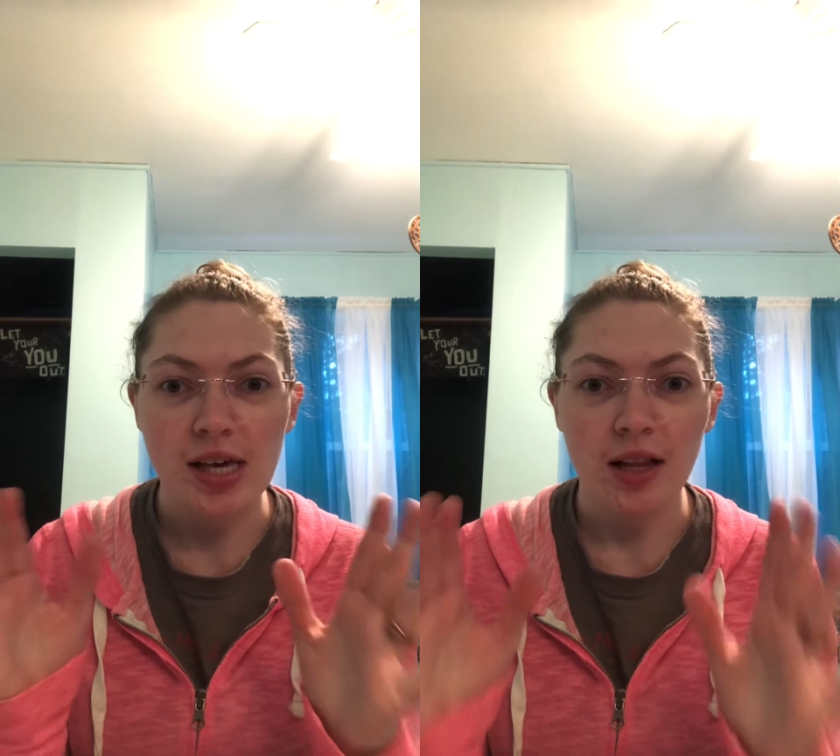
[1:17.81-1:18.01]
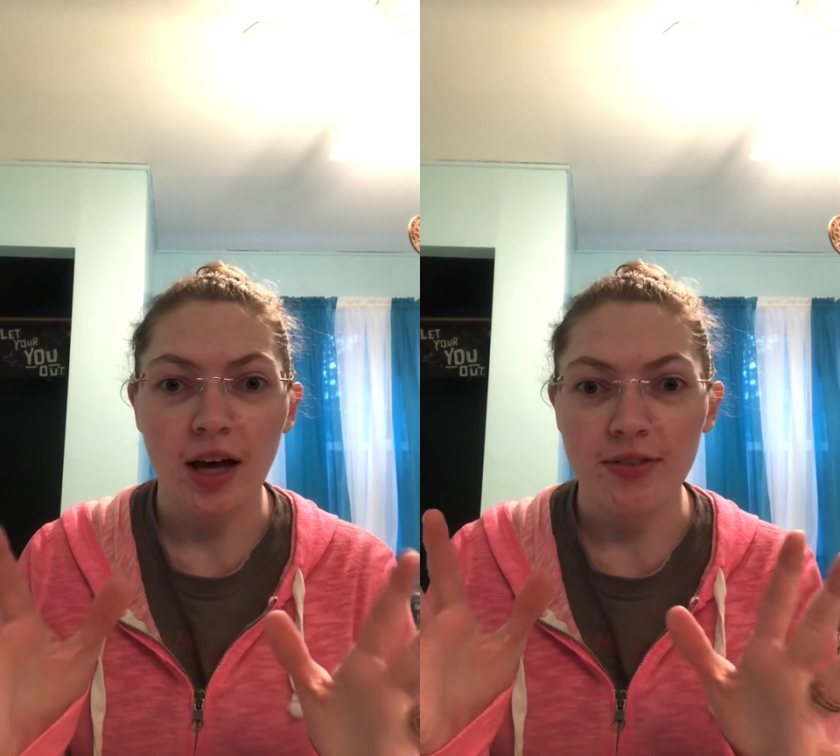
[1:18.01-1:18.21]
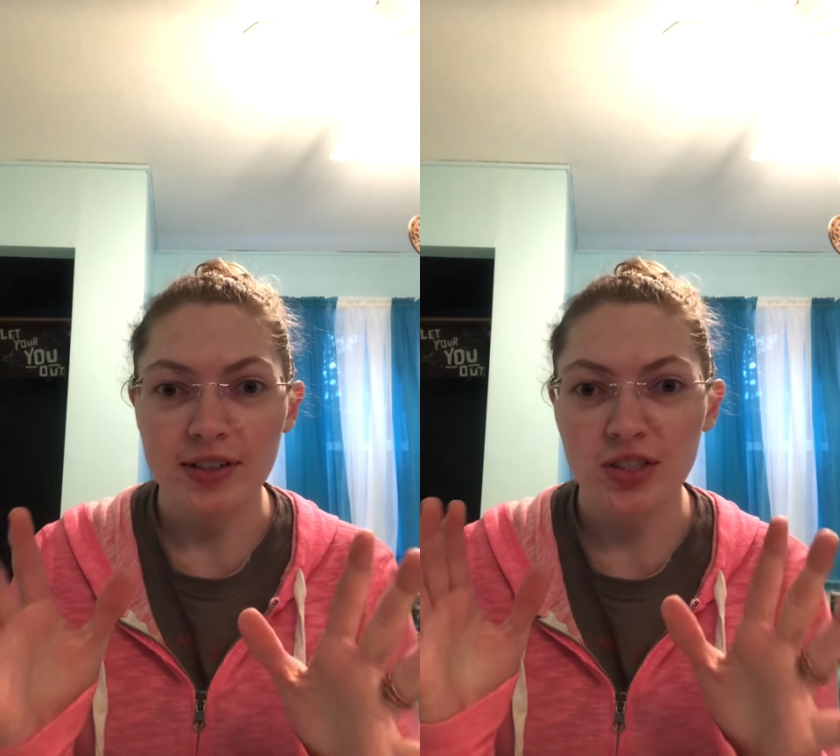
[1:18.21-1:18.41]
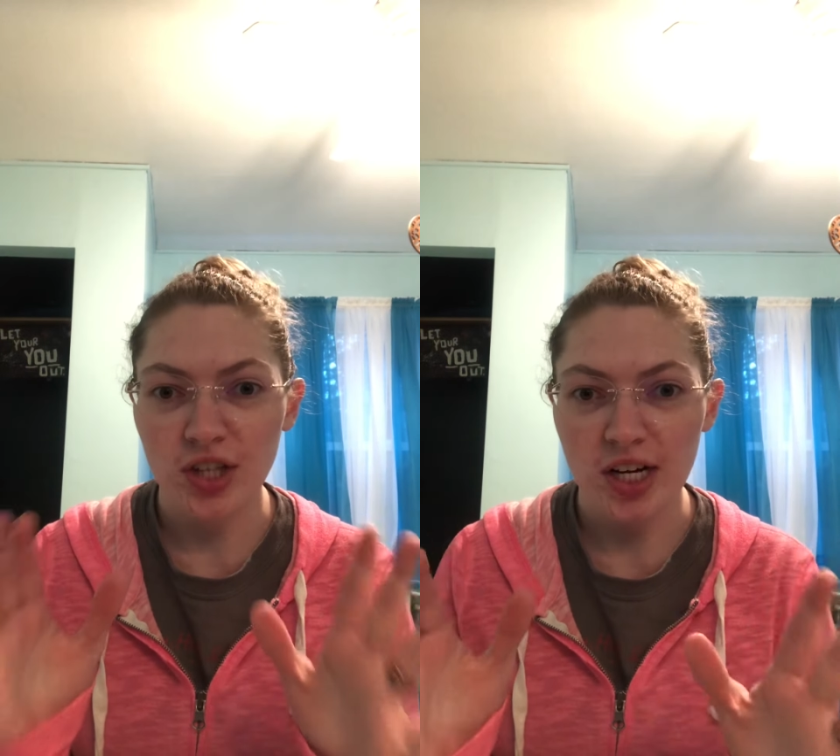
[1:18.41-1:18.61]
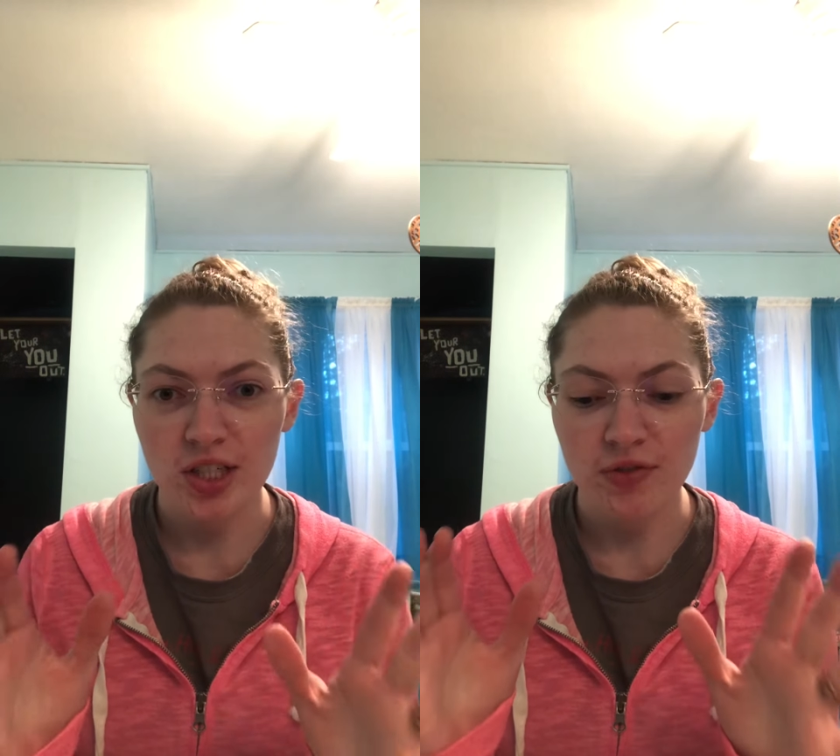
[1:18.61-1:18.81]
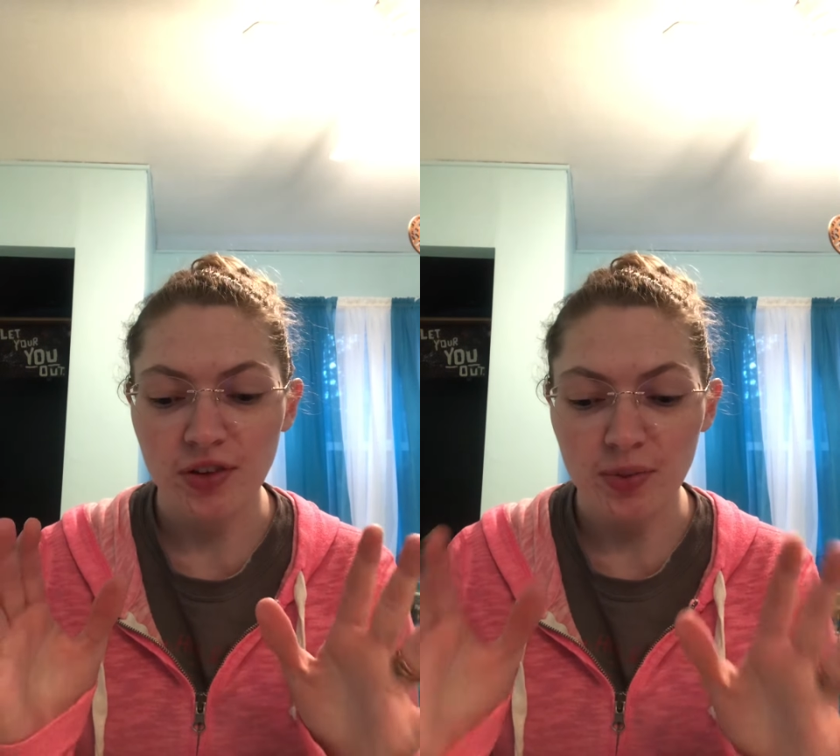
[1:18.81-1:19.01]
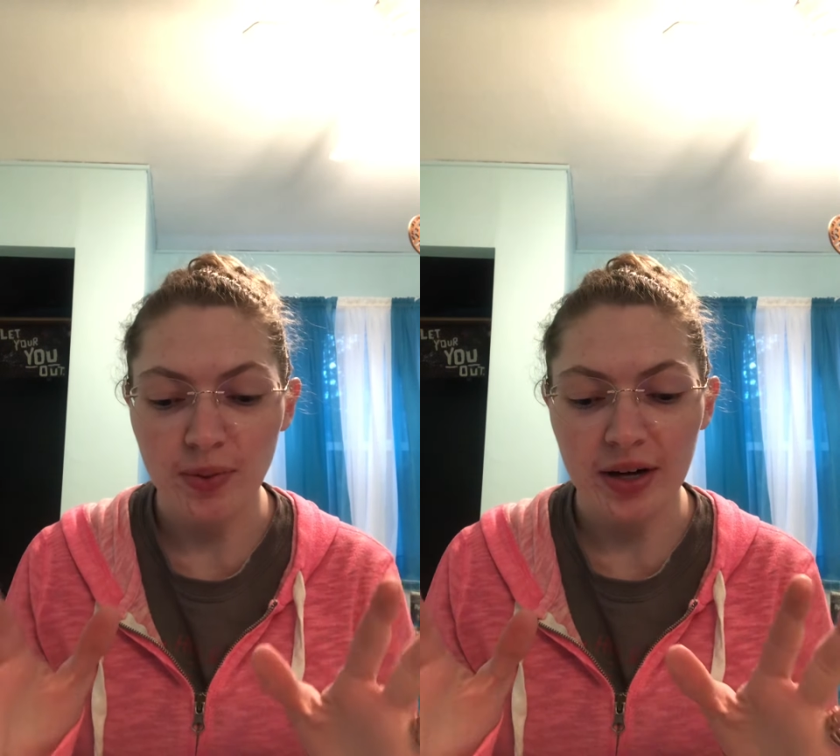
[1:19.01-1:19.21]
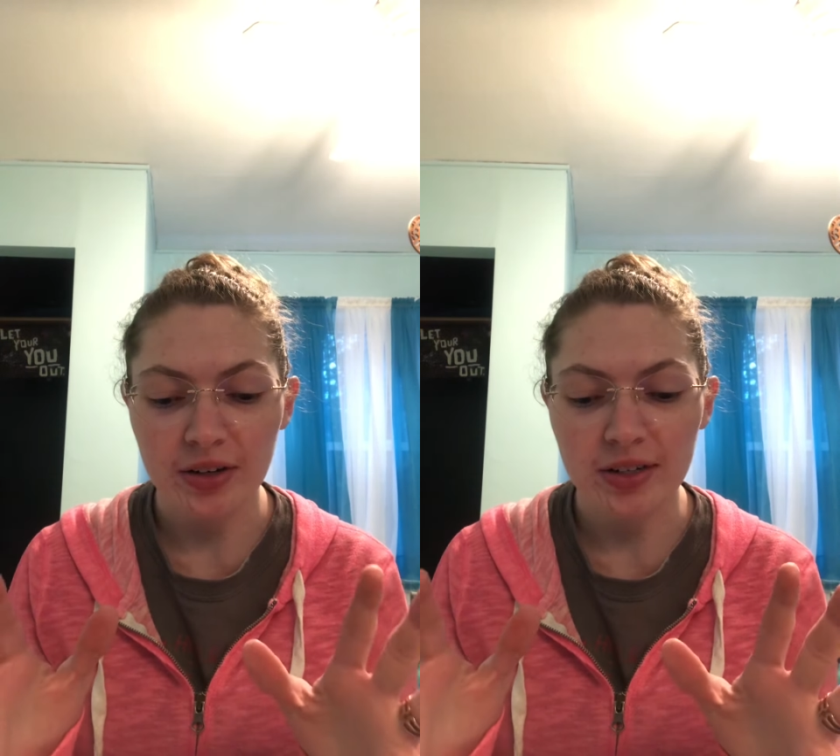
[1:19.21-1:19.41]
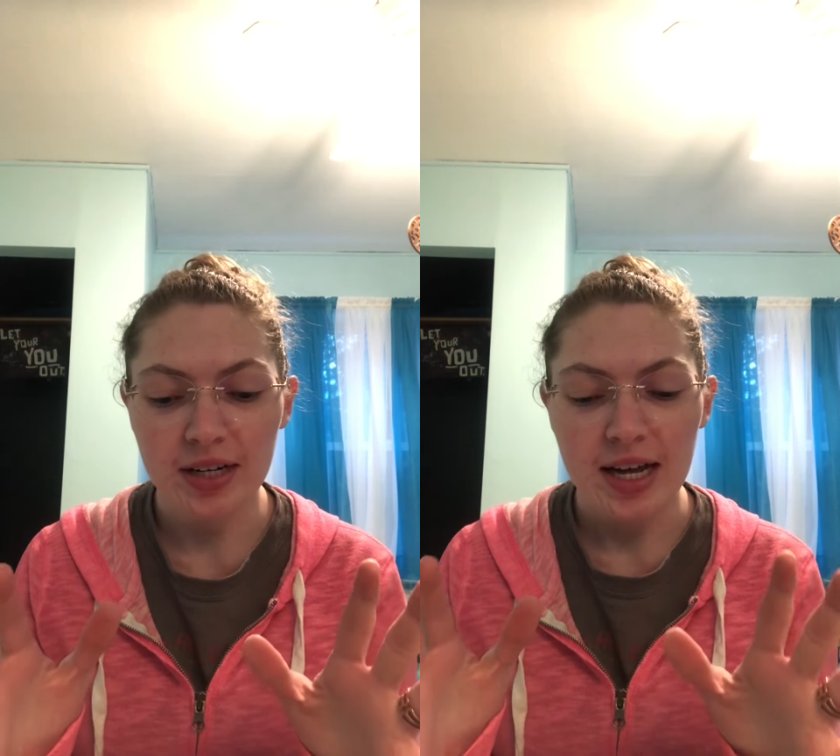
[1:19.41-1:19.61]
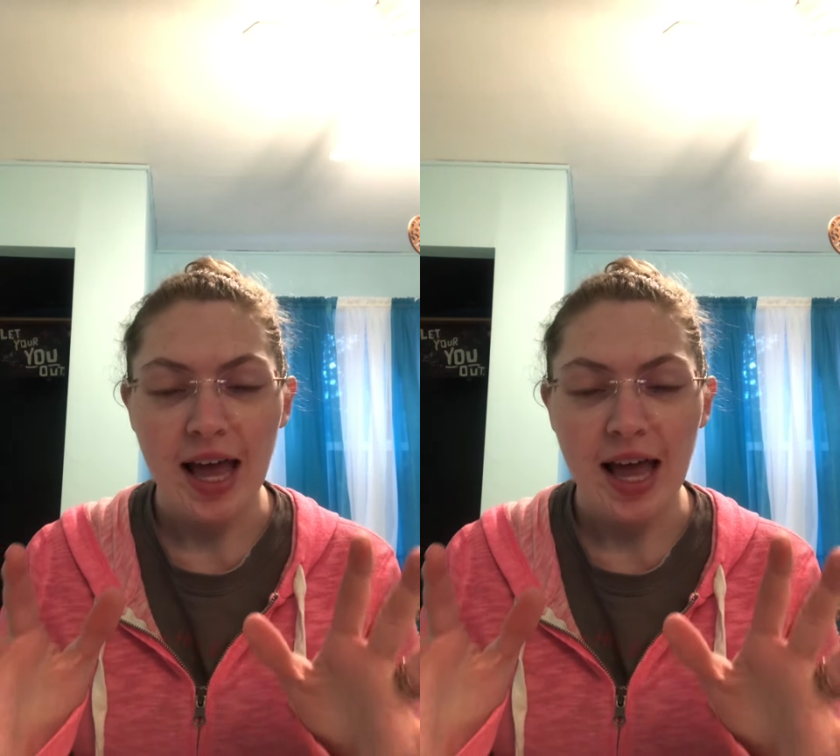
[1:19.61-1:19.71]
life has changed for the better,